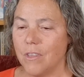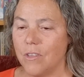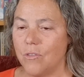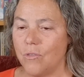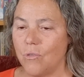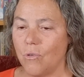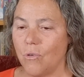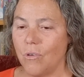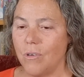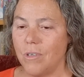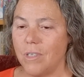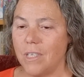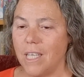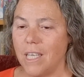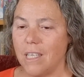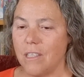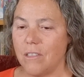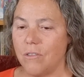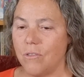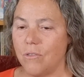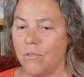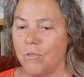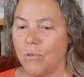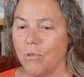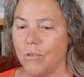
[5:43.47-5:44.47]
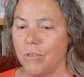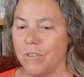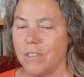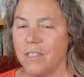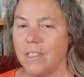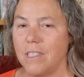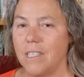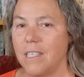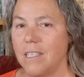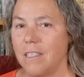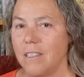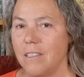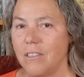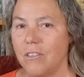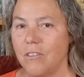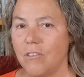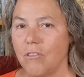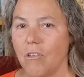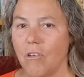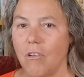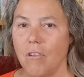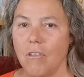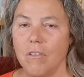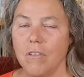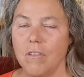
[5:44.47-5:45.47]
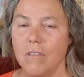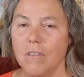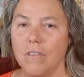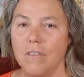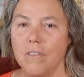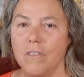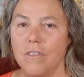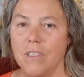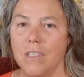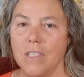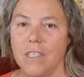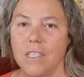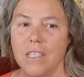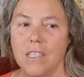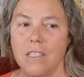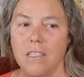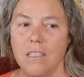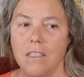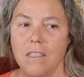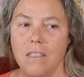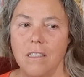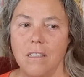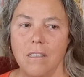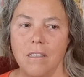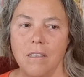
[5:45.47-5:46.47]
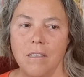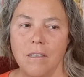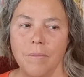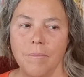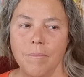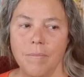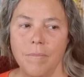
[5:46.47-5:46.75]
Thorn gets taught little songs and little